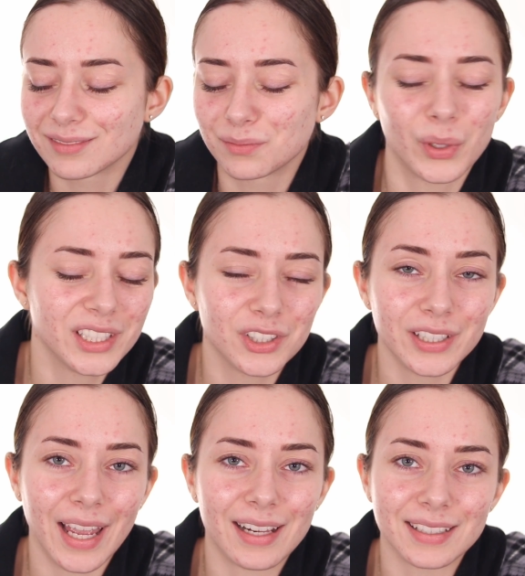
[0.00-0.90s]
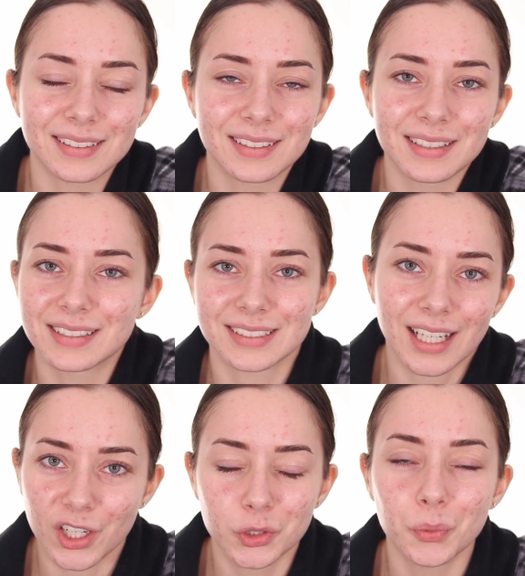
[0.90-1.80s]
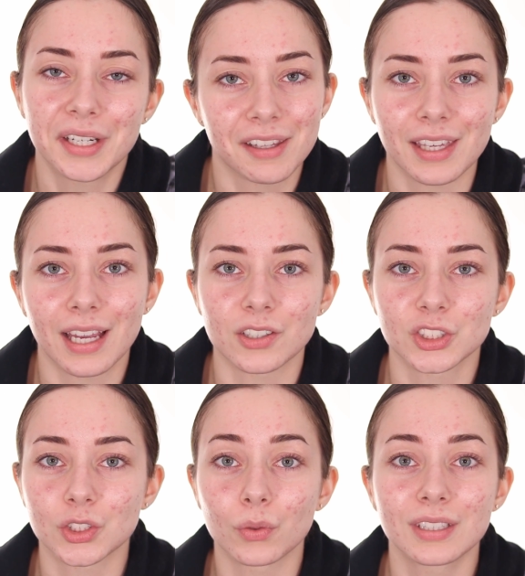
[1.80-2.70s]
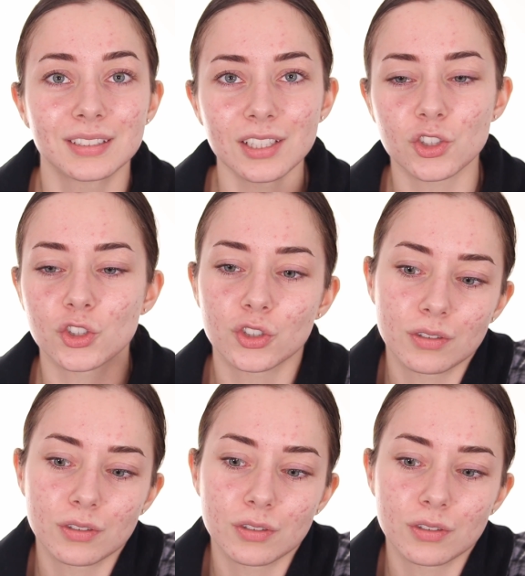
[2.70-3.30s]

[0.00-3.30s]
when you look at it, it's not going to do anything else. So this is